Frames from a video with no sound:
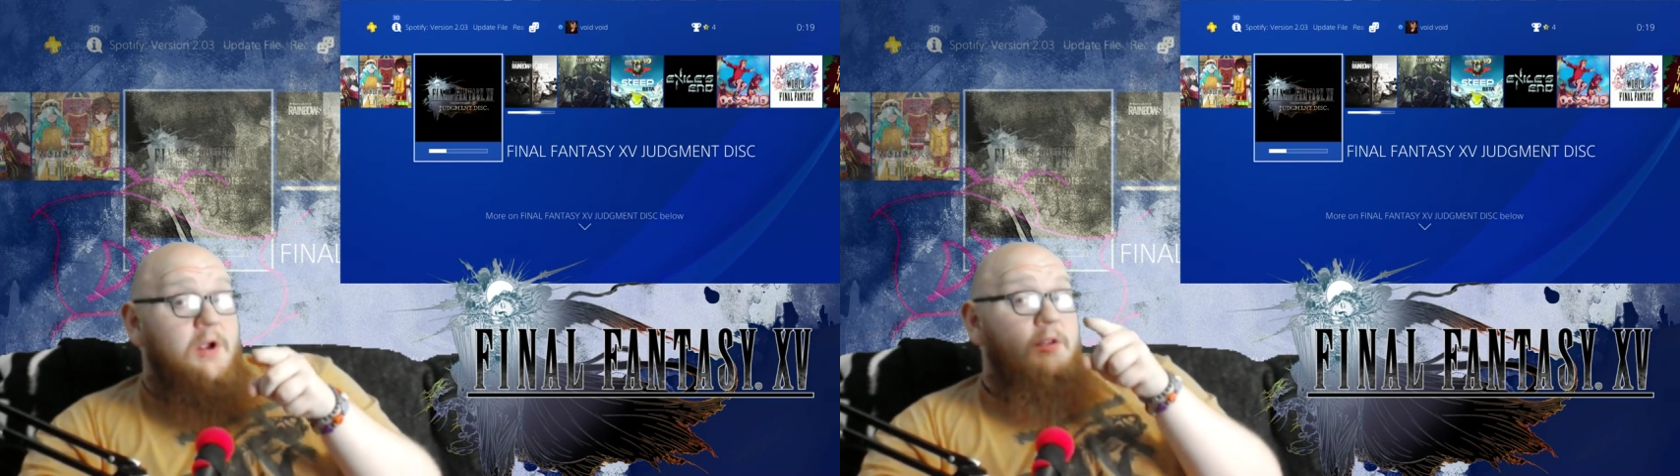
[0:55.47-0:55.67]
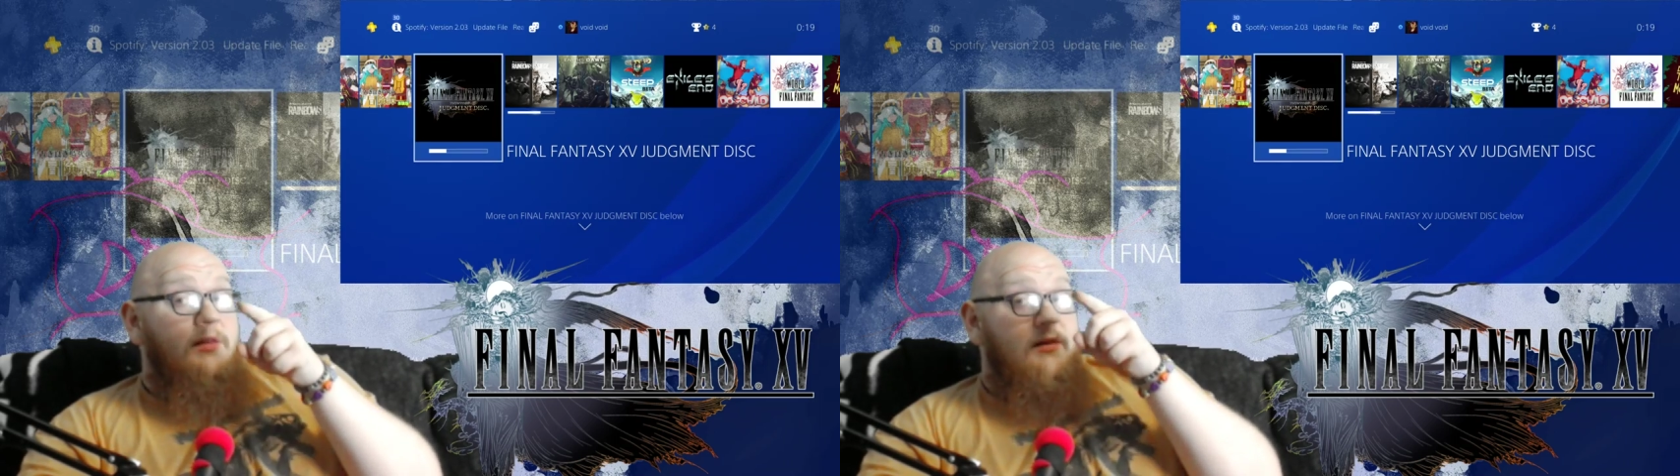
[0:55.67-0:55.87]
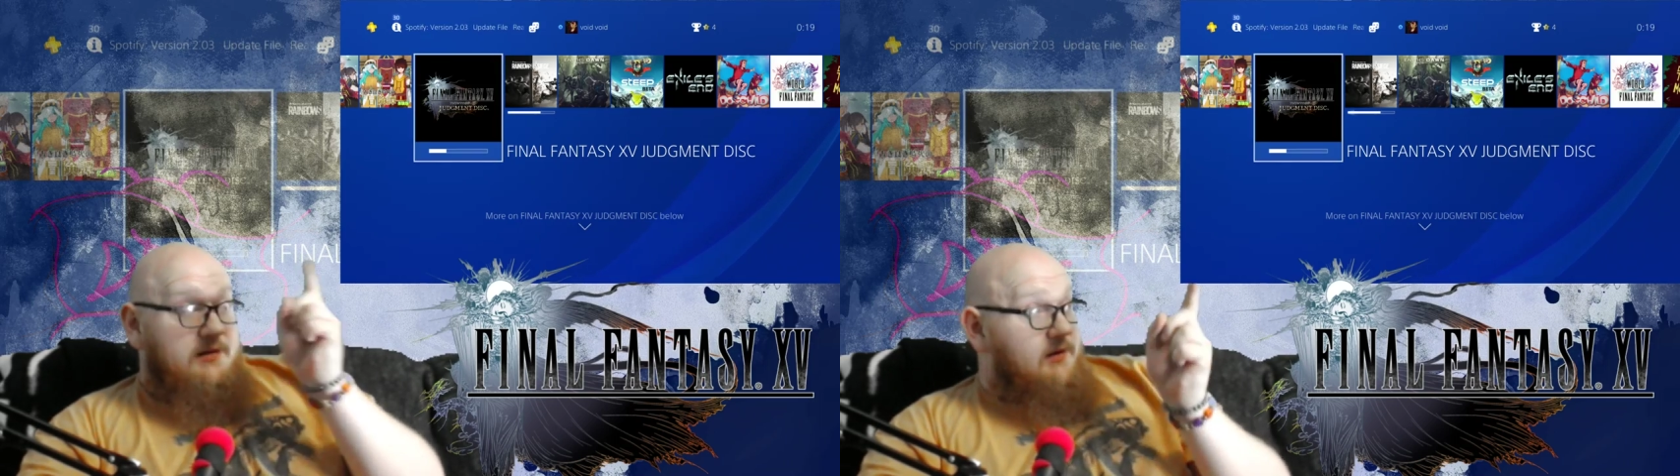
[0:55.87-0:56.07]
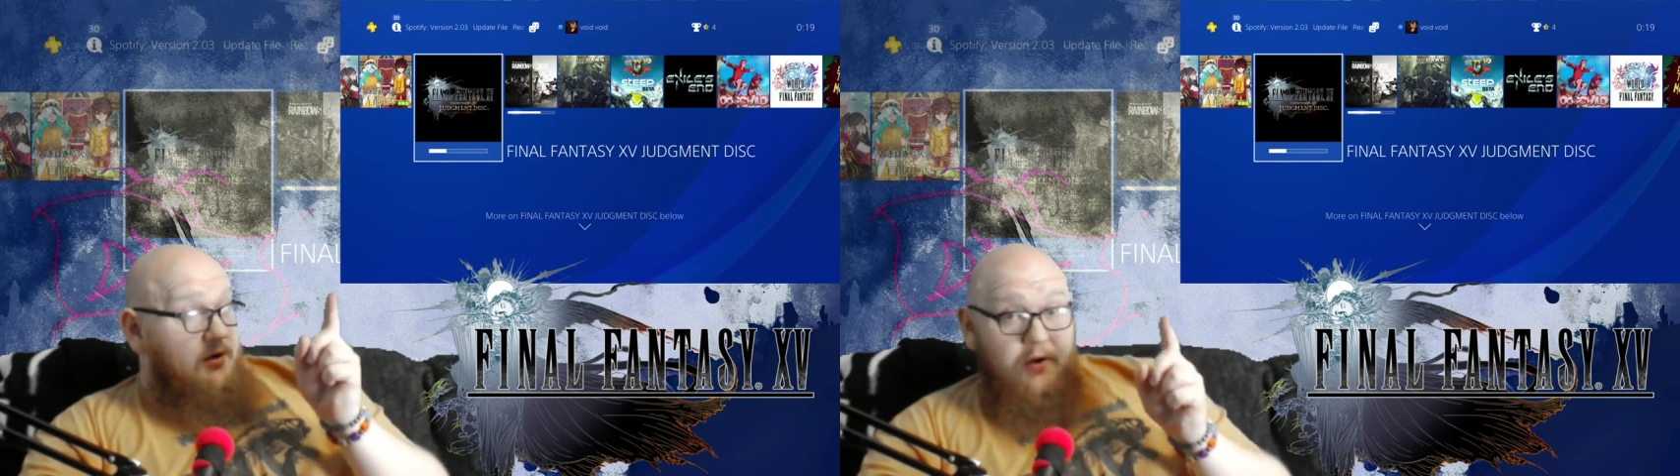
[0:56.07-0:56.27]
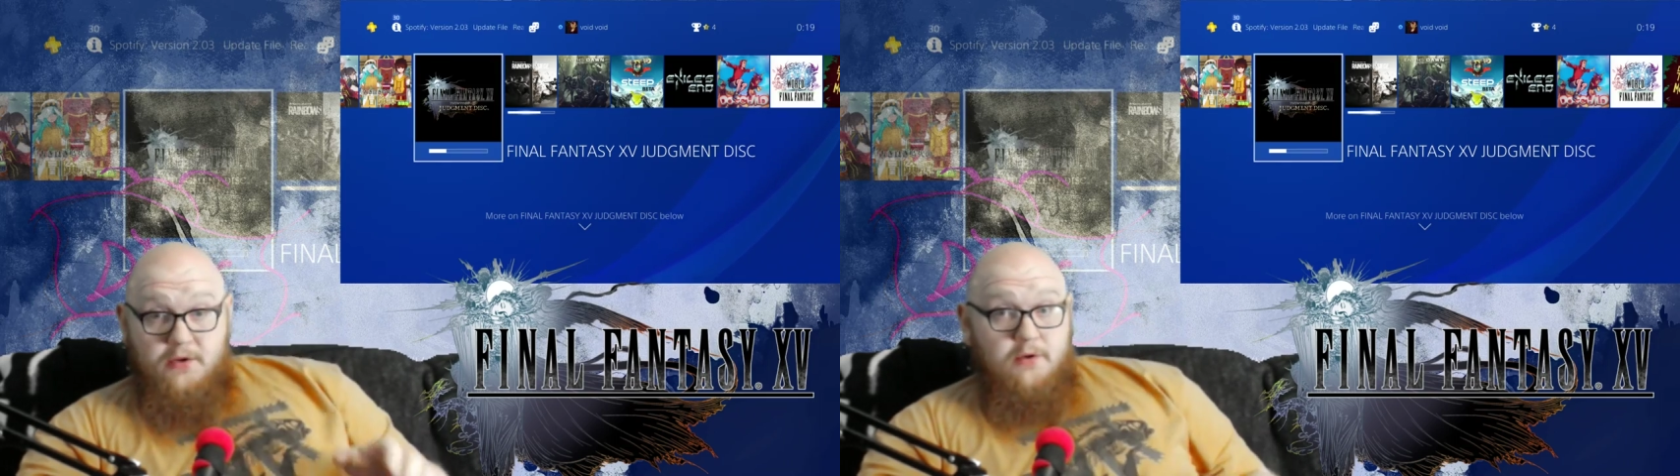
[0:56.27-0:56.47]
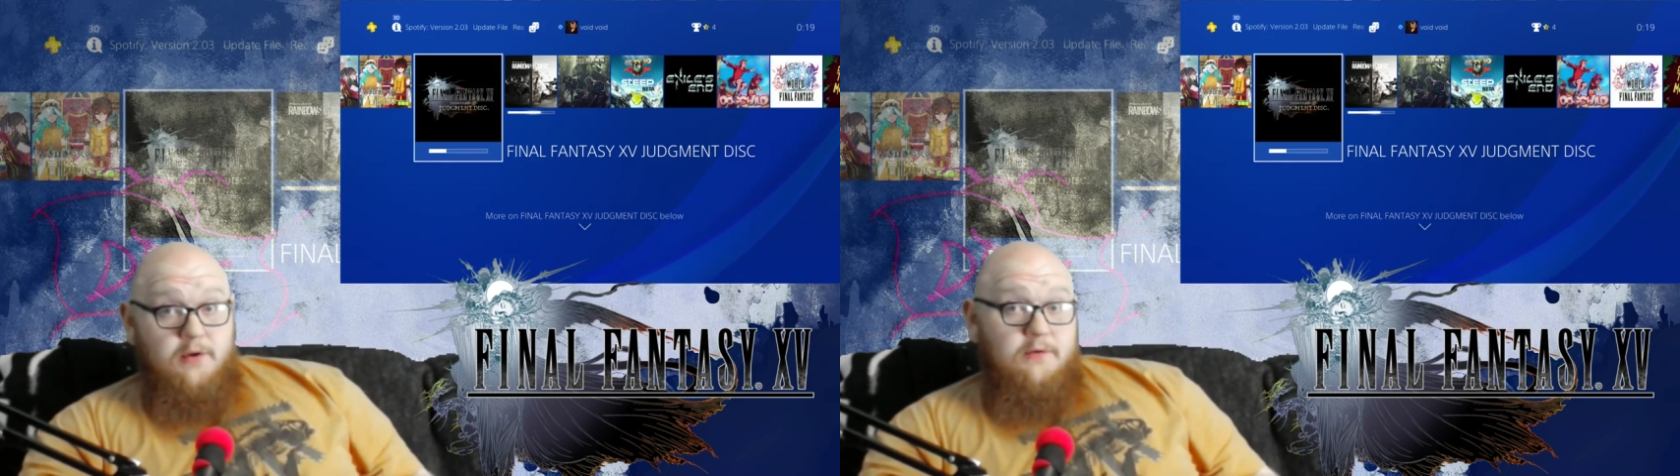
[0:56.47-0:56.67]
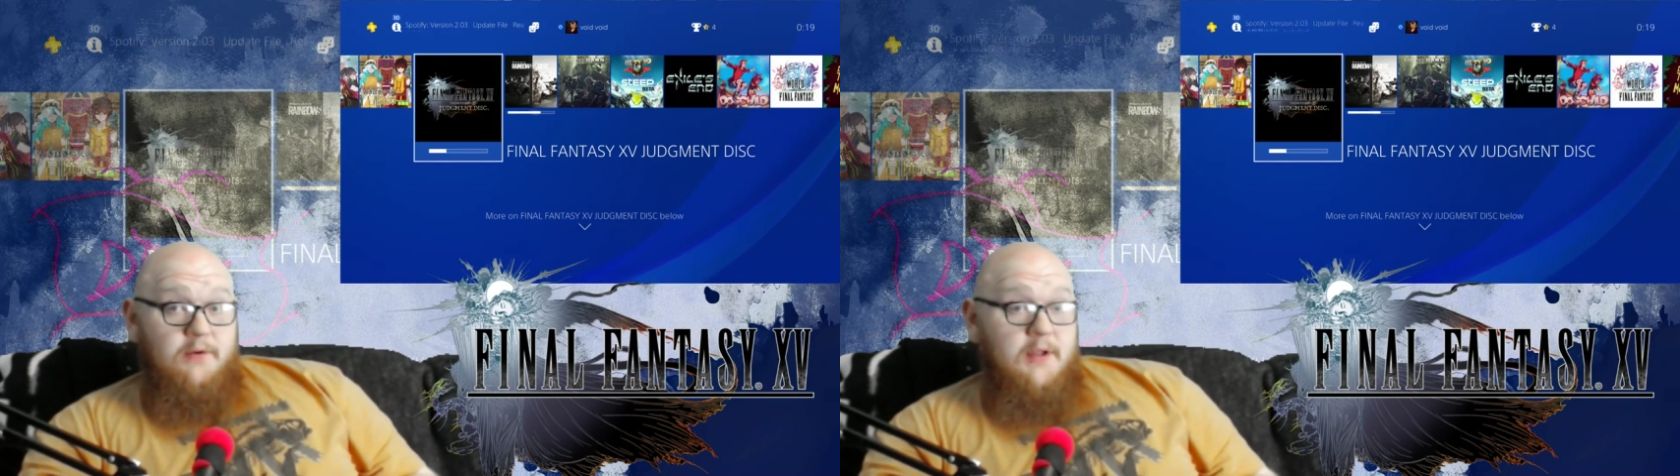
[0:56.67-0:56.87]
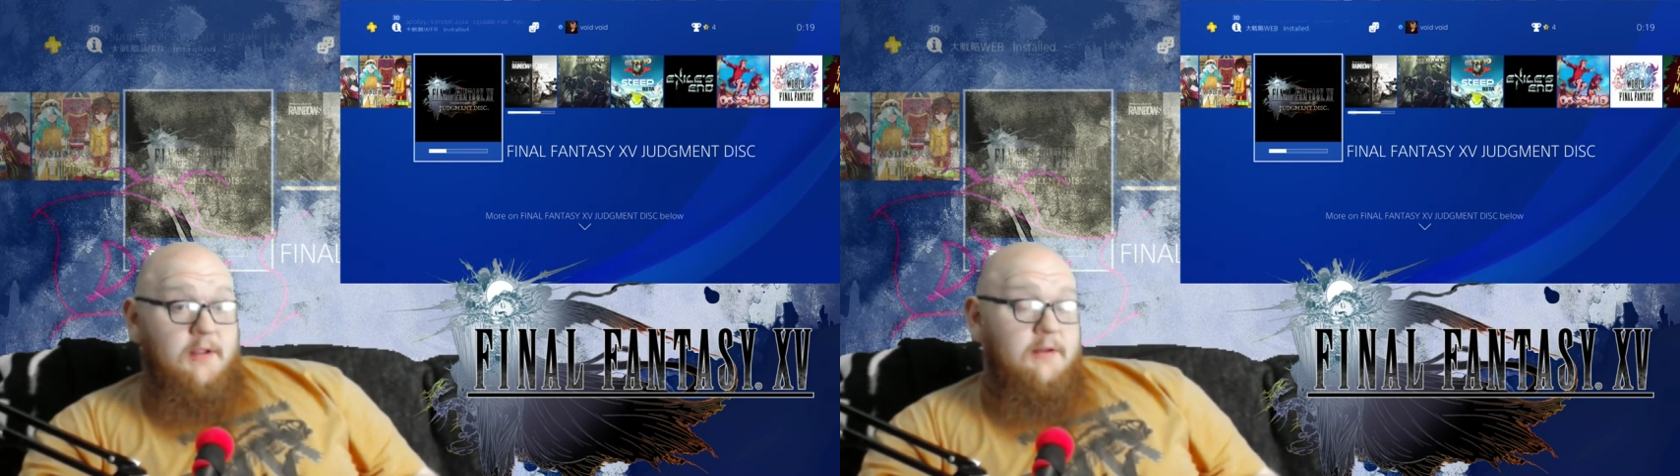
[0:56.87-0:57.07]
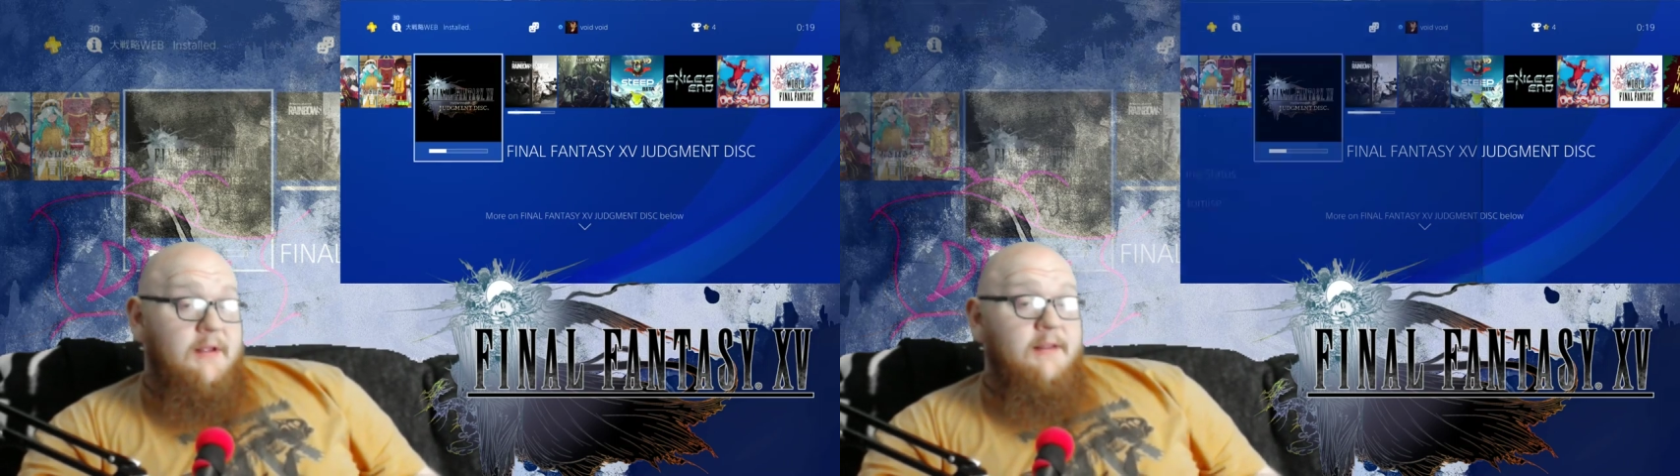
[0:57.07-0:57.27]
this is how you do it, okay?